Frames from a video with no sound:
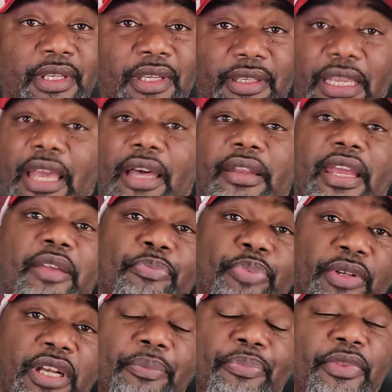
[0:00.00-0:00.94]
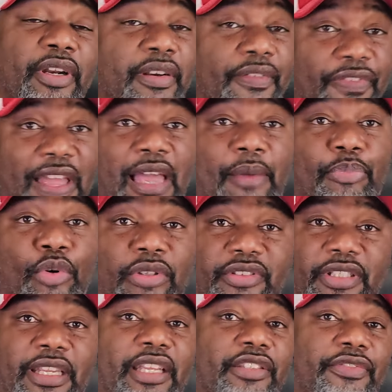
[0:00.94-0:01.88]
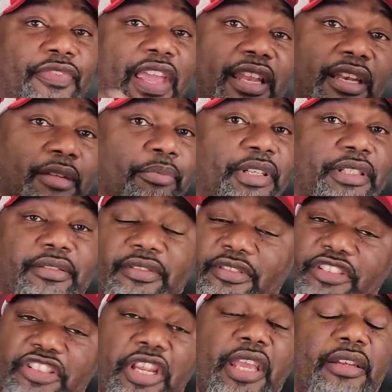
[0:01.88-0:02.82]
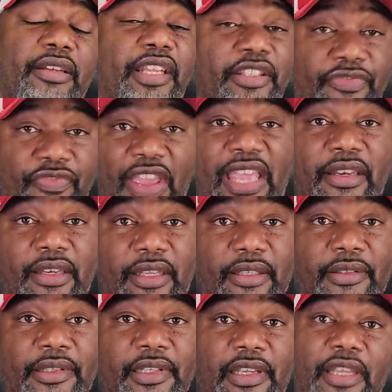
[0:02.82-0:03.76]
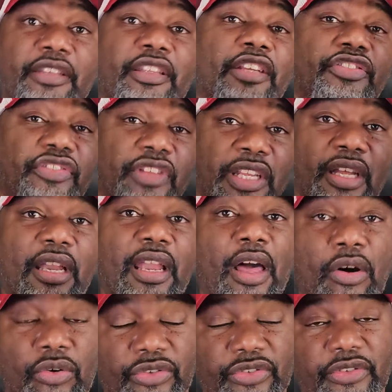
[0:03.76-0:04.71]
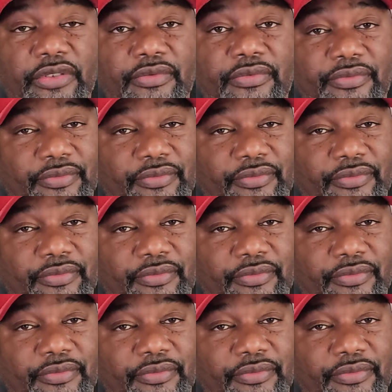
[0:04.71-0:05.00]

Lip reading: Yeah, they put up 35 points against Vandy, but shit, it's Vandy, and you still lost.